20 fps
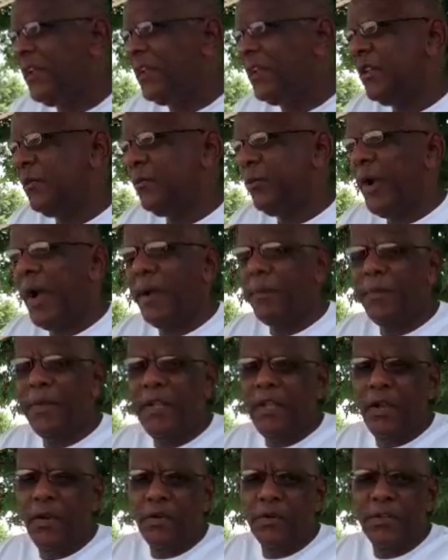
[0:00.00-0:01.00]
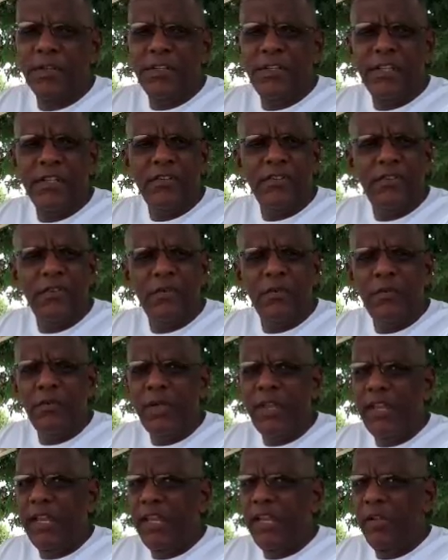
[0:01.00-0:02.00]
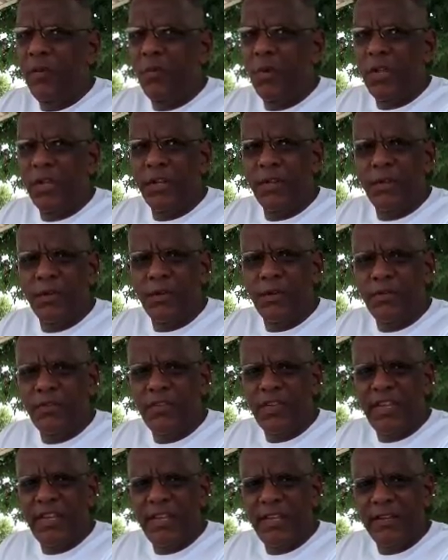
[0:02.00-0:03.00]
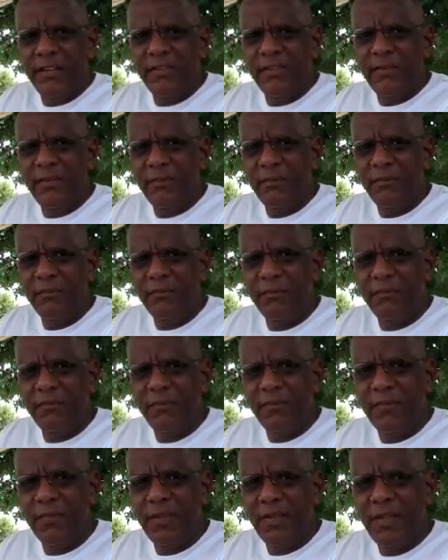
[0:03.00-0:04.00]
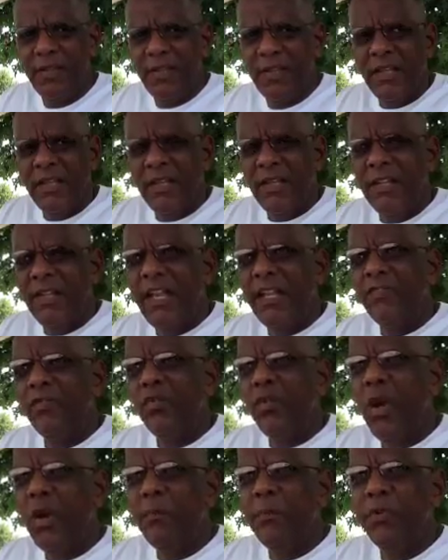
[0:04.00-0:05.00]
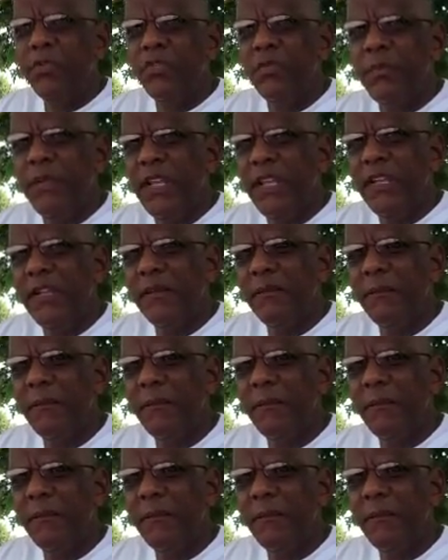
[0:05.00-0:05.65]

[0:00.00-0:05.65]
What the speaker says: The property owner didn't do any one of those things. That troubles me